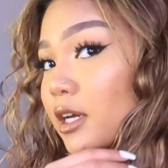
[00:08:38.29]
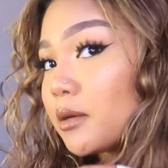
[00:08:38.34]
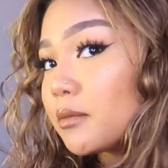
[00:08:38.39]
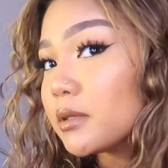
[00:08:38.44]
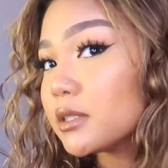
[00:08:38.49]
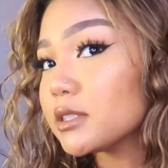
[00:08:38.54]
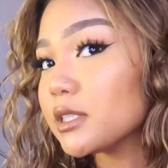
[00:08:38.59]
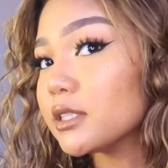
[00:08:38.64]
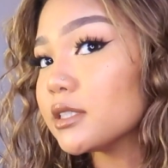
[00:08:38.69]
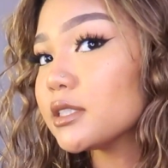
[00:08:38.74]

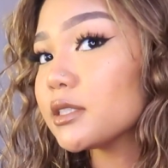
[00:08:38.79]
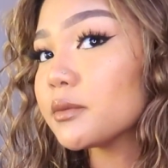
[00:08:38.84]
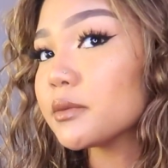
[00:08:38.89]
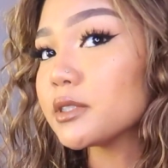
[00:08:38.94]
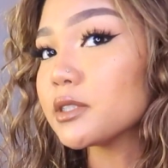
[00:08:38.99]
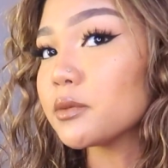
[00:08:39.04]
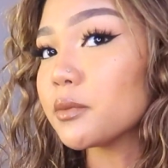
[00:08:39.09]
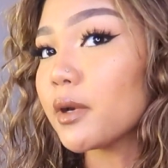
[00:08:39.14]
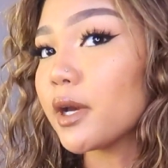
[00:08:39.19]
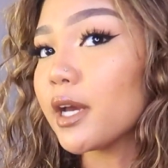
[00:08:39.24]
But since it
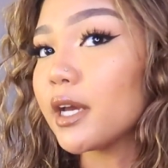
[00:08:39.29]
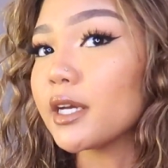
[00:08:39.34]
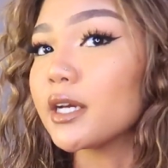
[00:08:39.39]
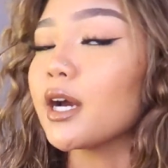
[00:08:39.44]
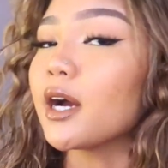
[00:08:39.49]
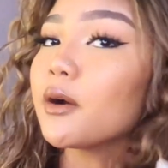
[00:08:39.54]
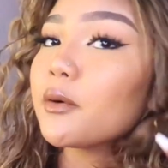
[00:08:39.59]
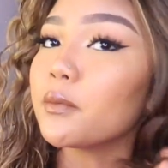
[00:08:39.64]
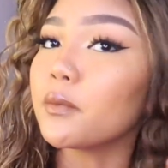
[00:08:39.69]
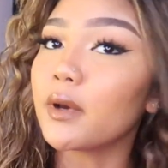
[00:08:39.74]
was wet, it
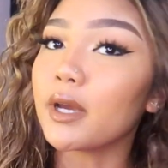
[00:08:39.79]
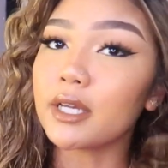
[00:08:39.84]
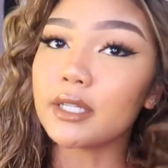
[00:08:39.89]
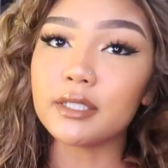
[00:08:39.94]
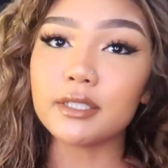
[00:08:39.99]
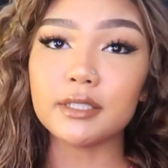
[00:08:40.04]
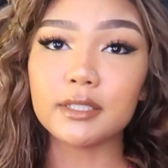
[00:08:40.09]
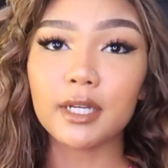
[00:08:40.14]
got weighed